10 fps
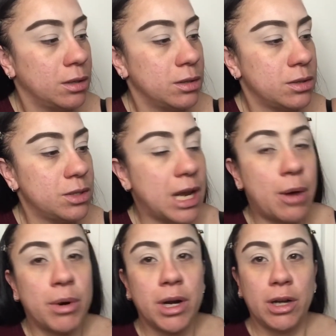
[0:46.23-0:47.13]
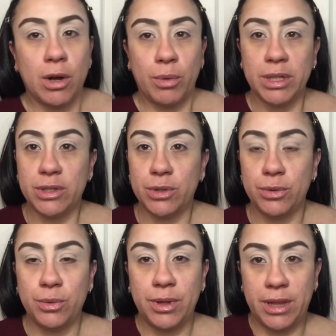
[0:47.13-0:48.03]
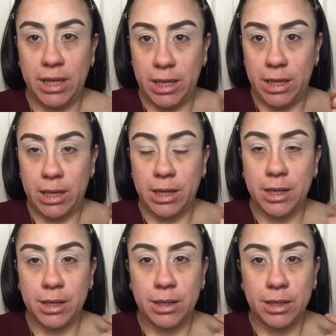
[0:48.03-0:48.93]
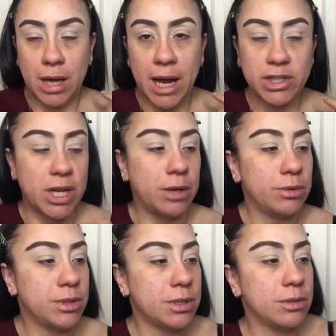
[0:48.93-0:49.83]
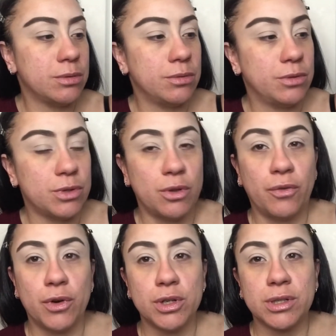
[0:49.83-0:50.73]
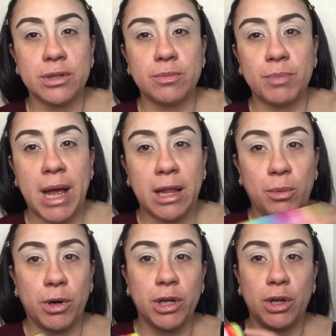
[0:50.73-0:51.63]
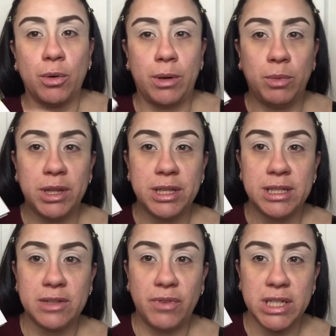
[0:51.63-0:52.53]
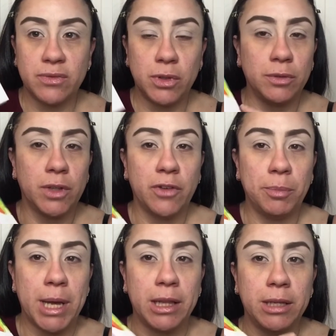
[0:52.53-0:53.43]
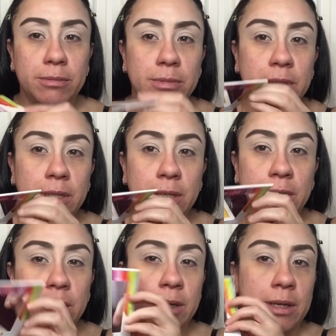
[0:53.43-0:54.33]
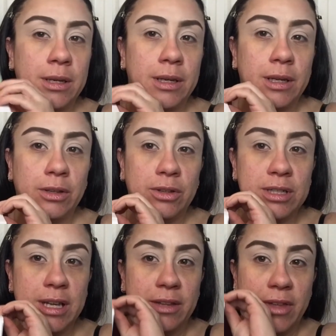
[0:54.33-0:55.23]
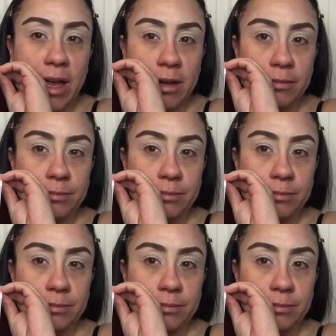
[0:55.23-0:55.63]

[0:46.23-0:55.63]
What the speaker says: So now we're going to go into the eyeshadows. So the first palette we're going to go in with is the Festival of Love palette. It looks like that.